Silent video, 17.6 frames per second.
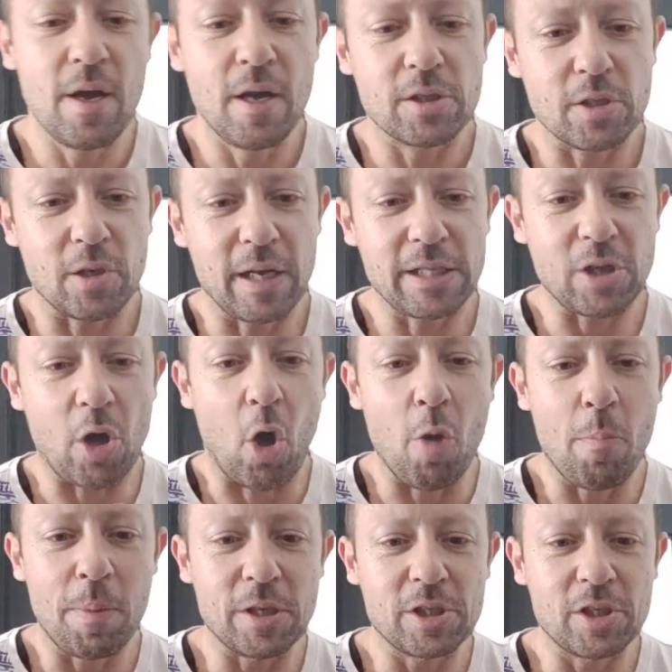So let's
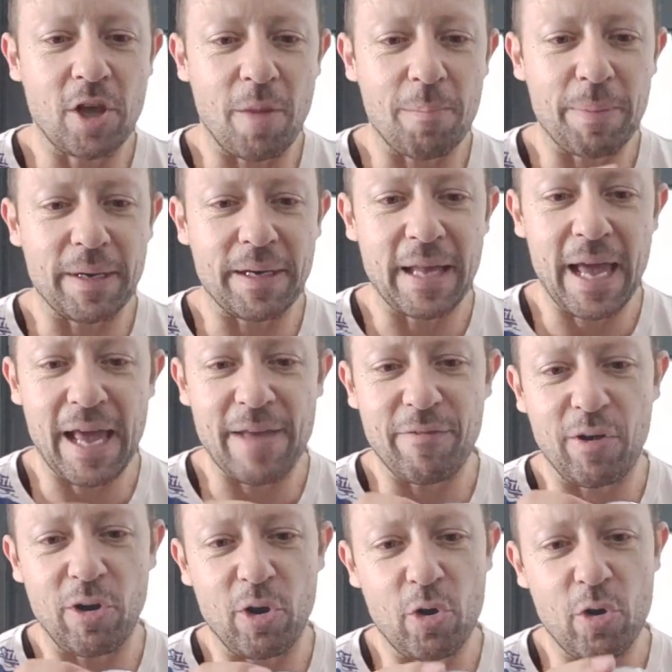open this up and
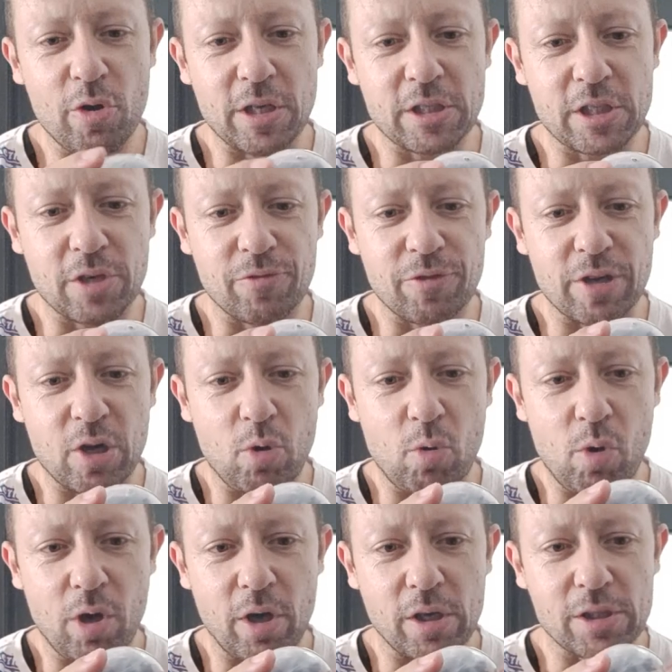have a look. It's going to
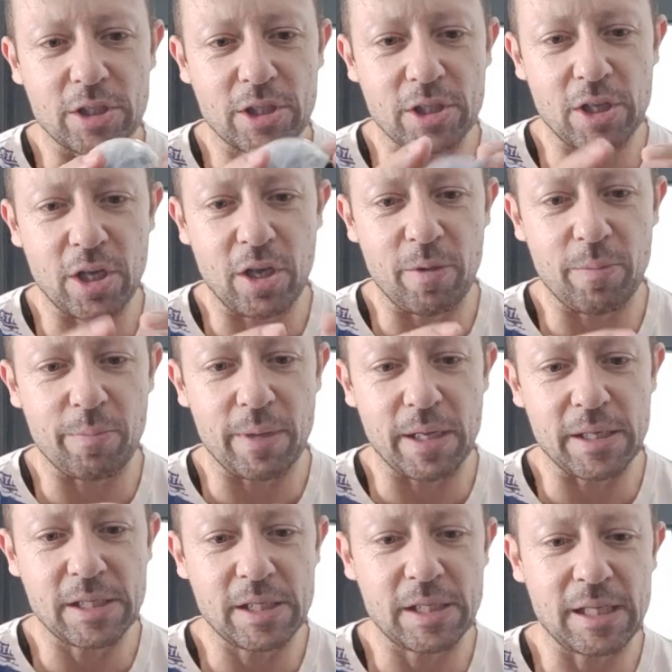require
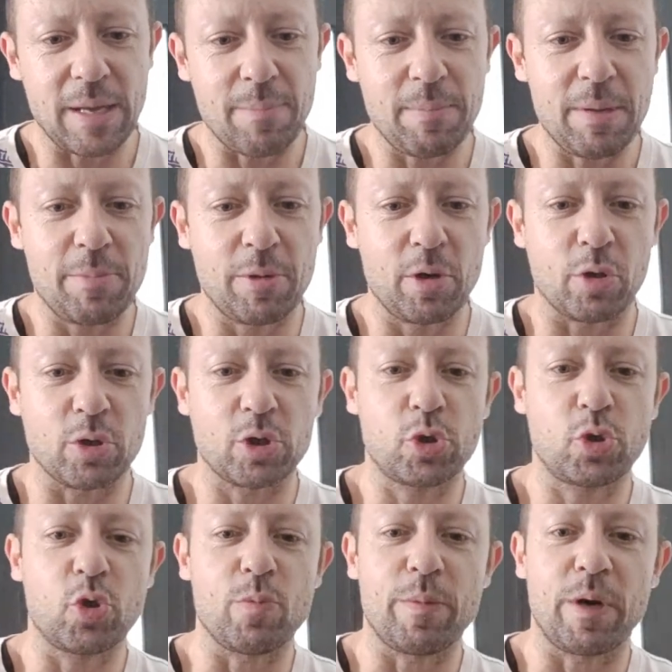some assembly, but
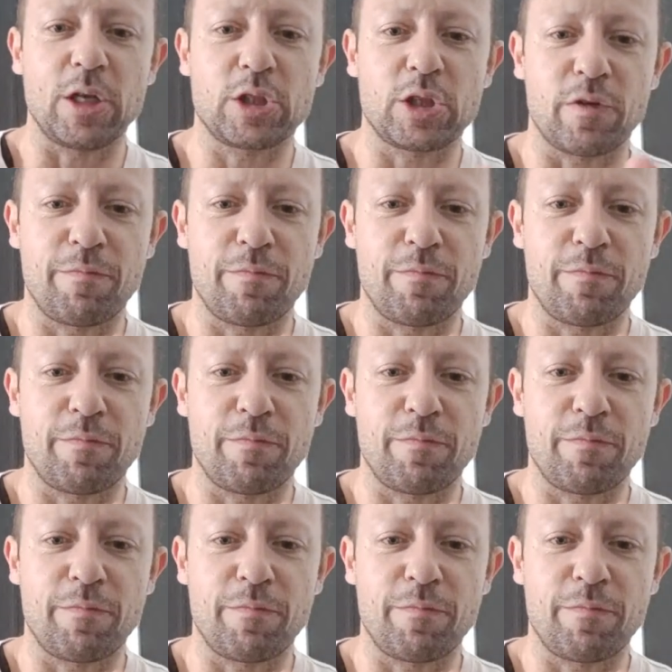not too much.